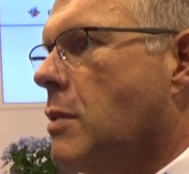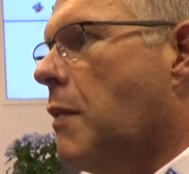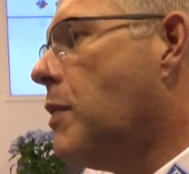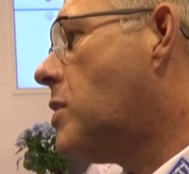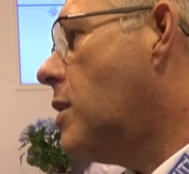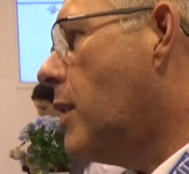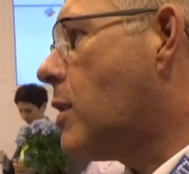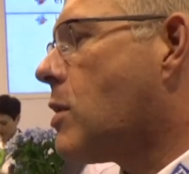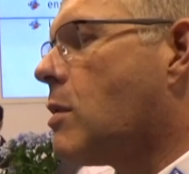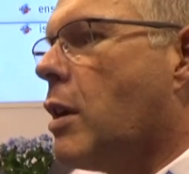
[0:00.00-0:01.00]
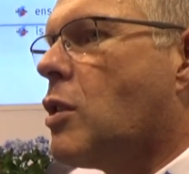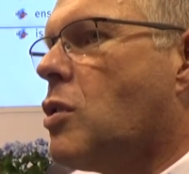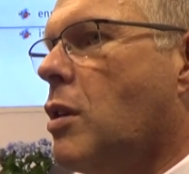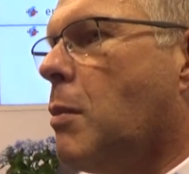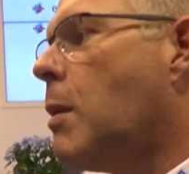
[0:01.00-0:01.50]
Let me see
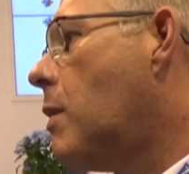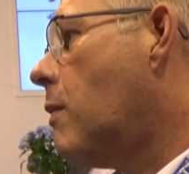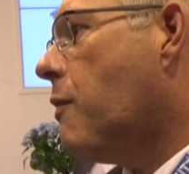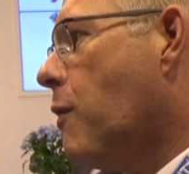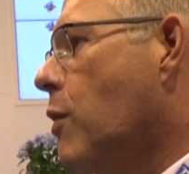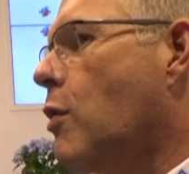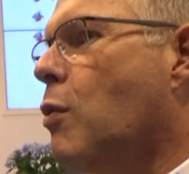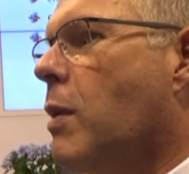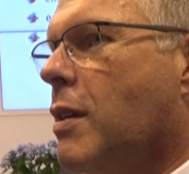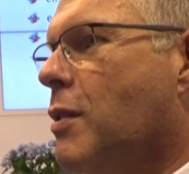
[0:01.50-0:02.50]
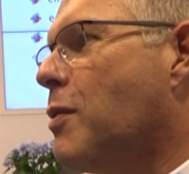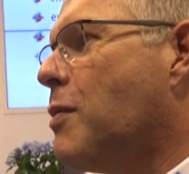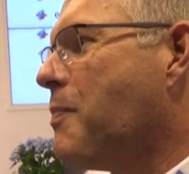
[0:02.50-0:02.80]
next year maybe we'll find a new one. So.